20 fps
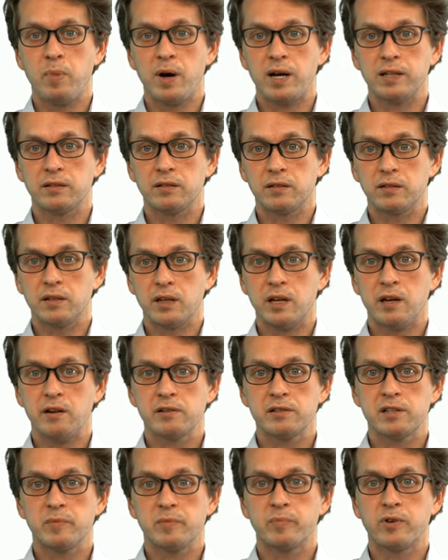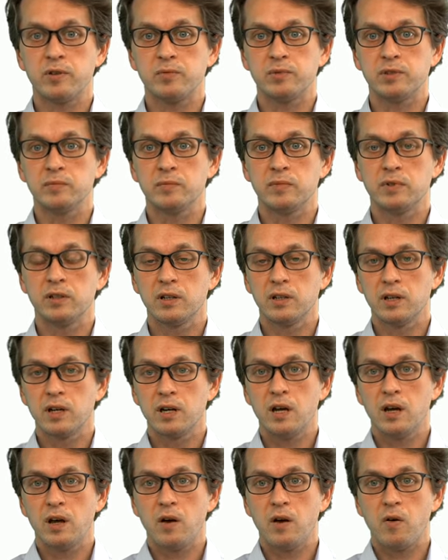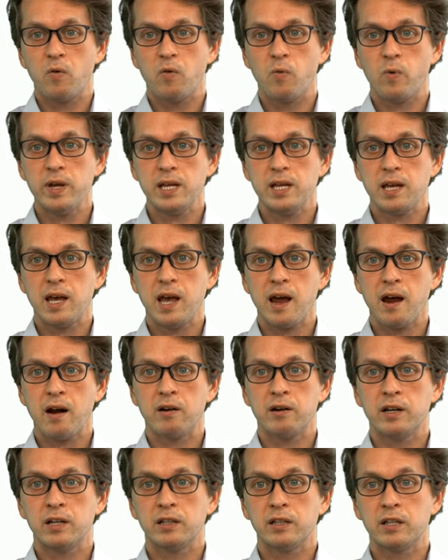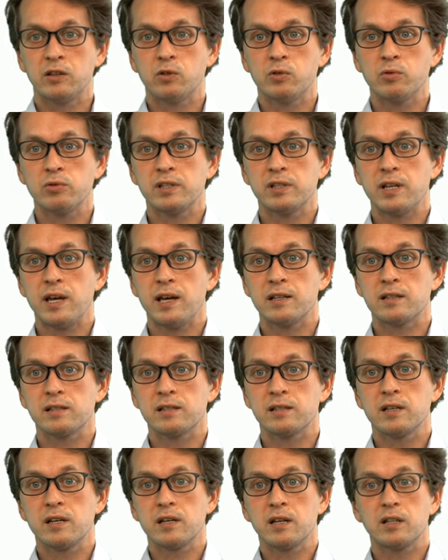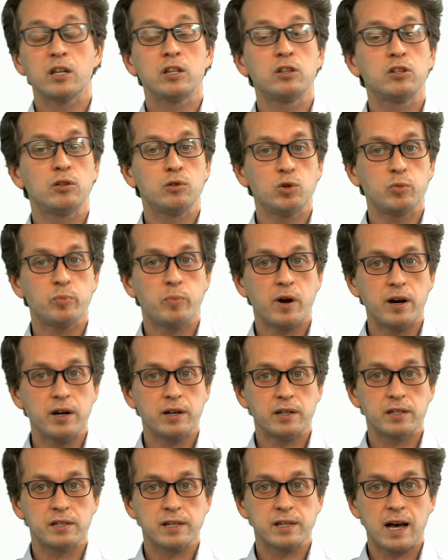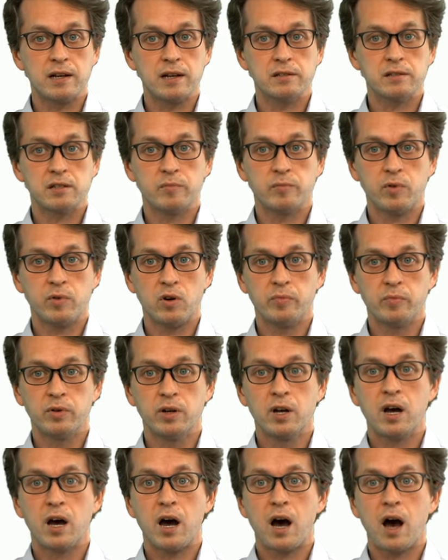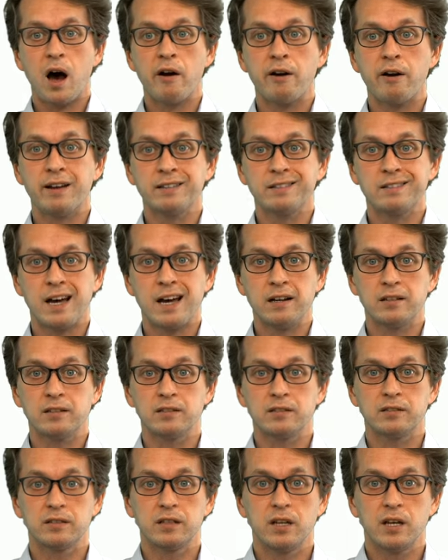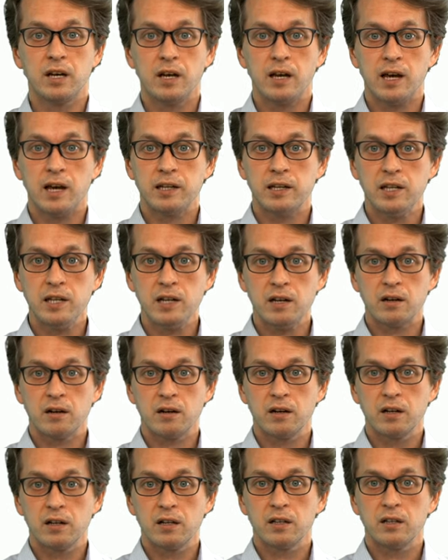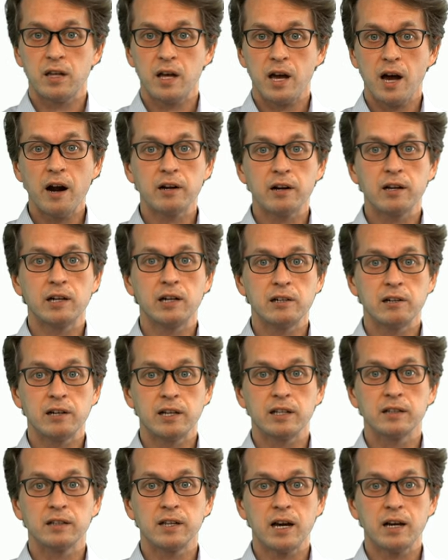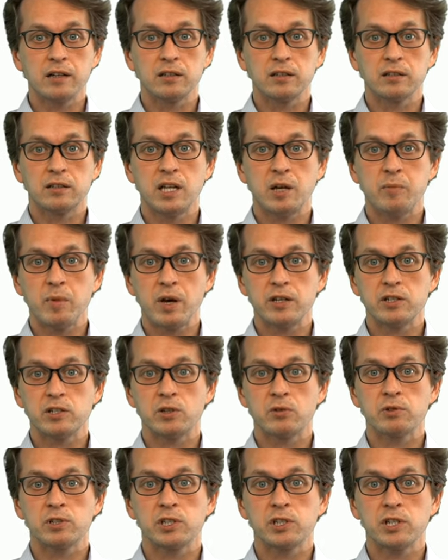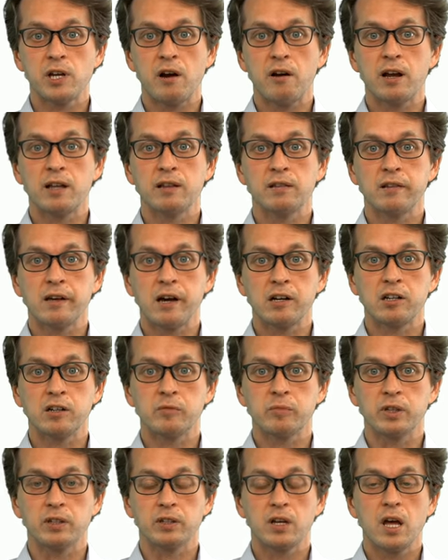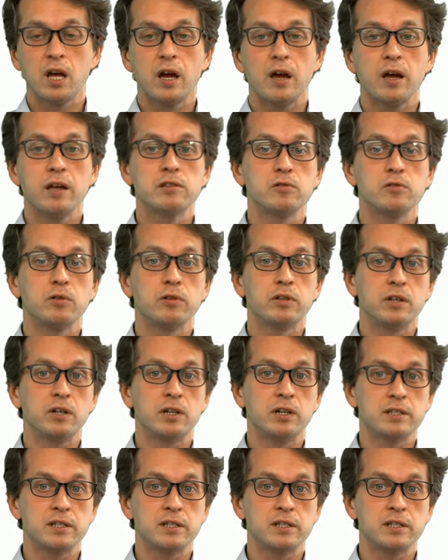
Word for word: But here's the problem. We care that the two states, that the two parties, Alice and Bob, are entangled. And here, they are clearly entangled. They manage to share entanglement. It's not their